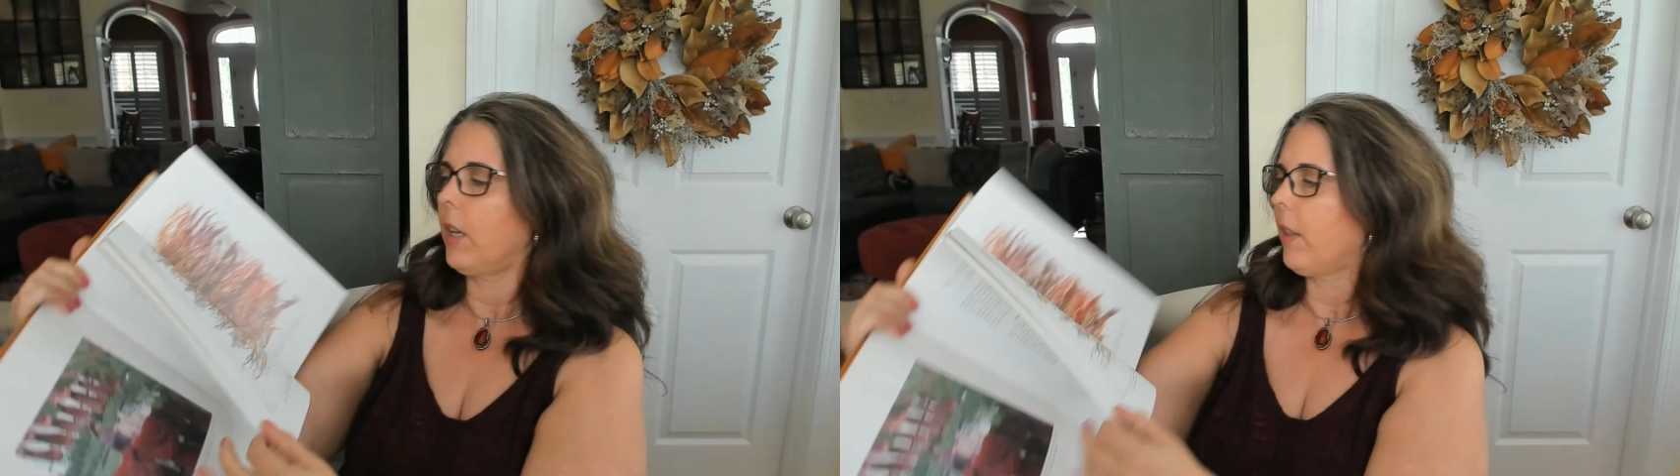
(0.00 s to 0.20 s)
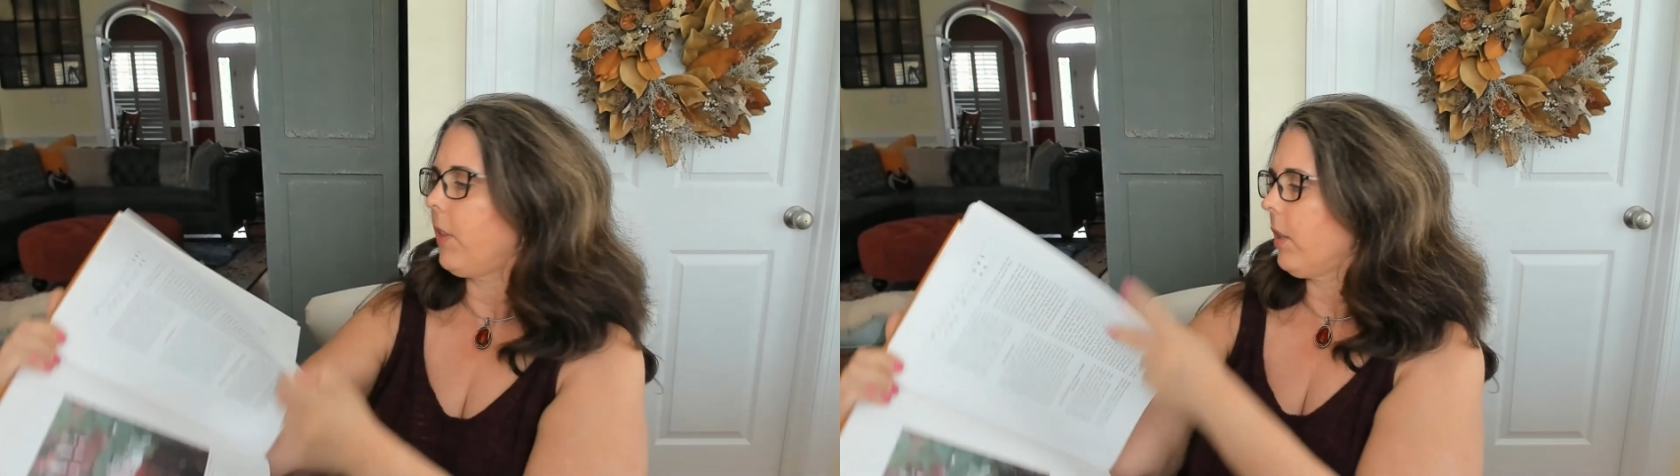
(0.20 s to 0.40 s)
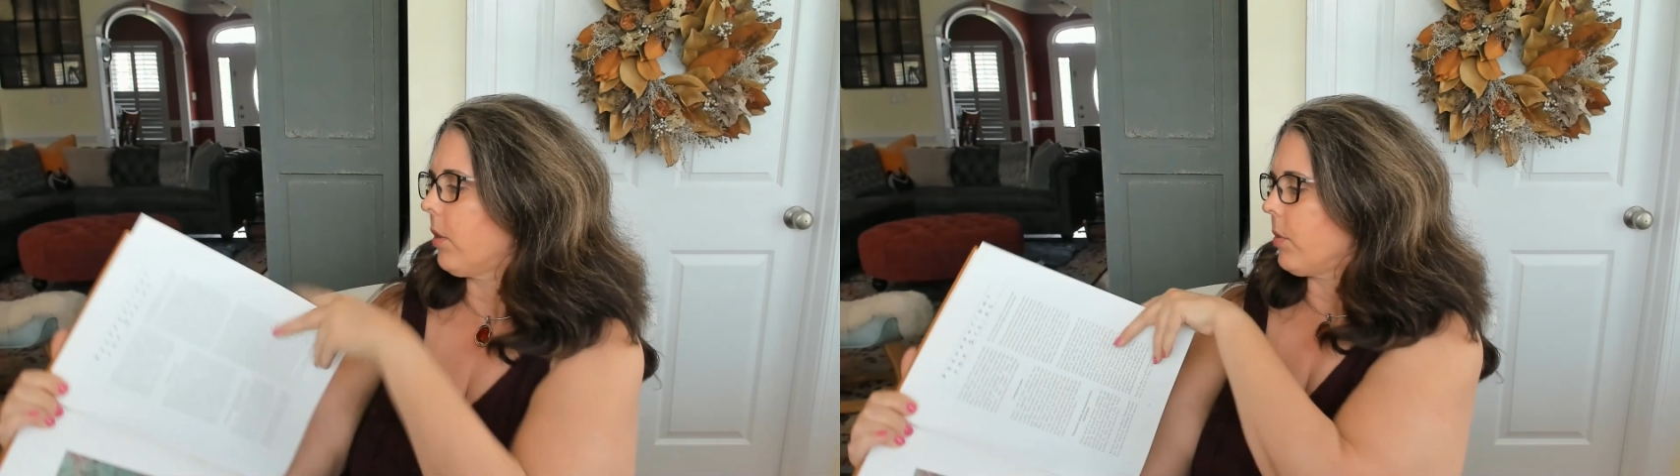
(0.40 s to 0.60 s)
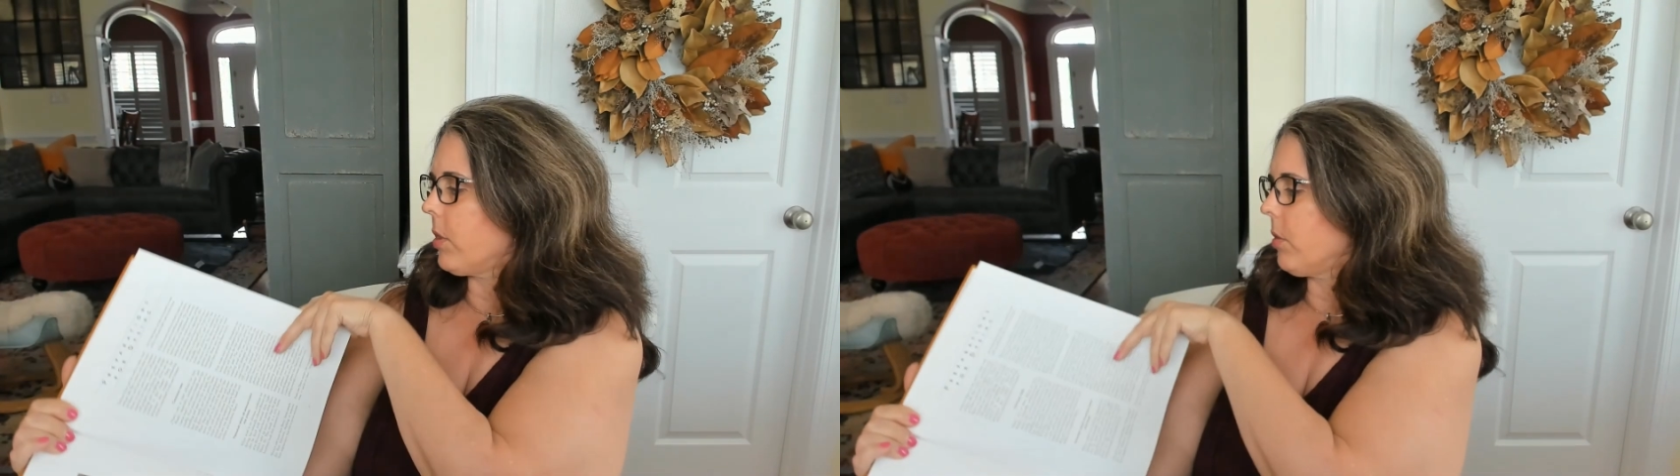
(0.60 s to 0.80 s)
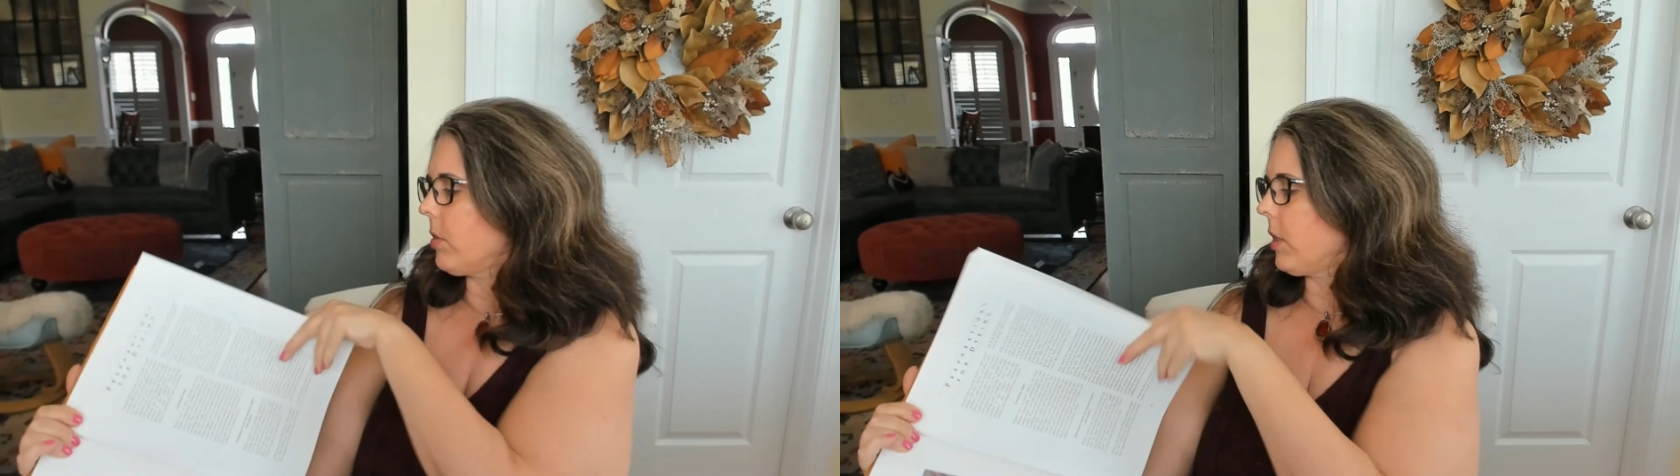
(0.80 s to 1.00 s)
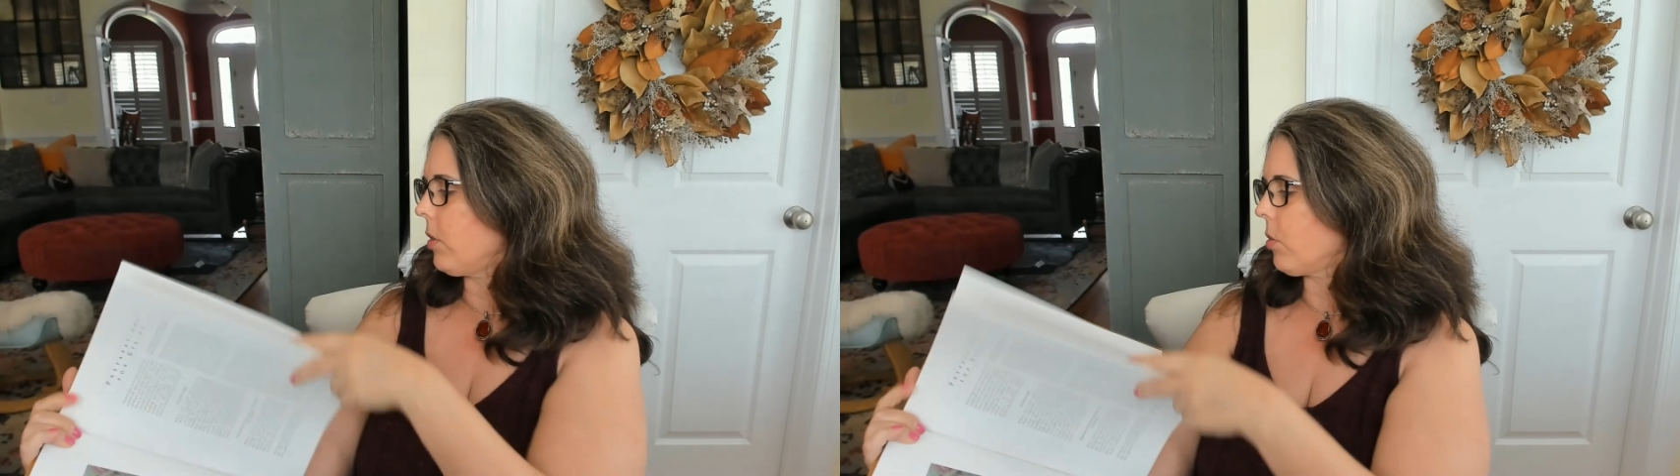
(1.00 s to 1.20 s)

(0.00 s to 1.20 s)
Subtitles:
I think there was Osage